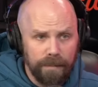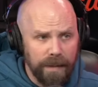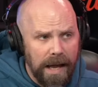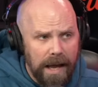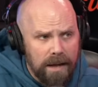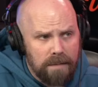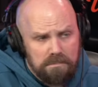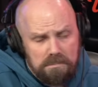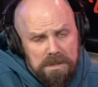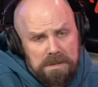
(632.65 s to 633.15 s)

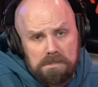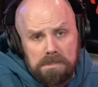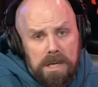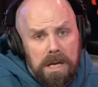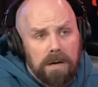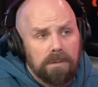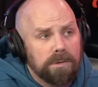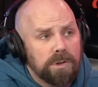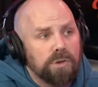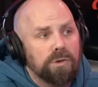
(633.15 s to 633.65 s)
And, you
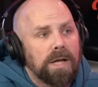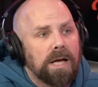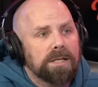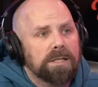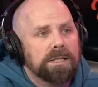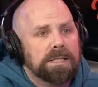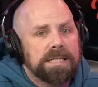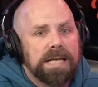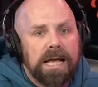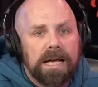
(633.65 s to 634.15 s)
know,
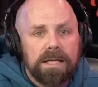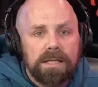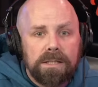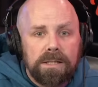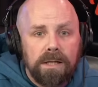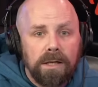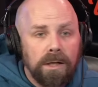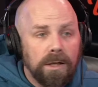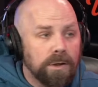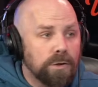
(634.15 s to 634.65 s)
2006,
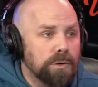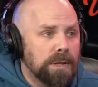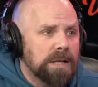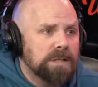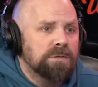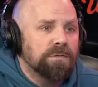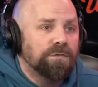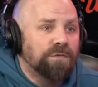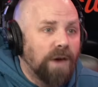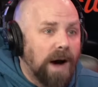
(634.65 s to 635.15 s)

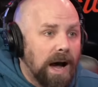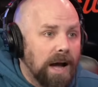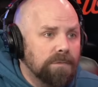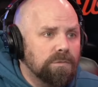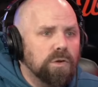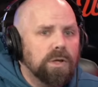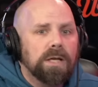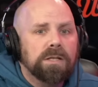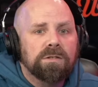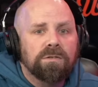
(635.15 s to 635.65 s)
2005,
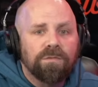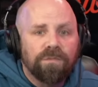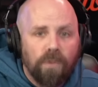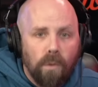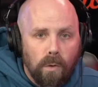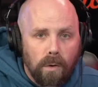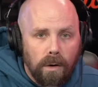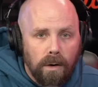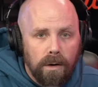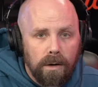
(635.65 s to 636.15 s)

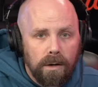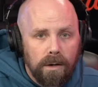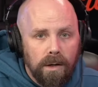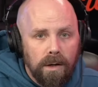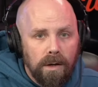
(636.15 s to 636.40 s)
2004,